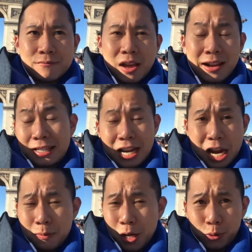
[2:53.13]
at that
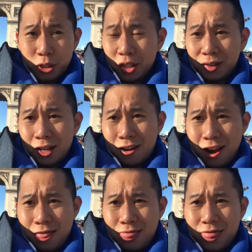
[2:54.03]
time, it was just
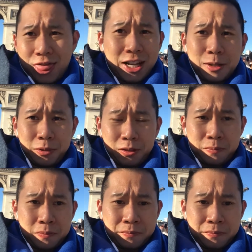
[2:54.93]
unthinkable.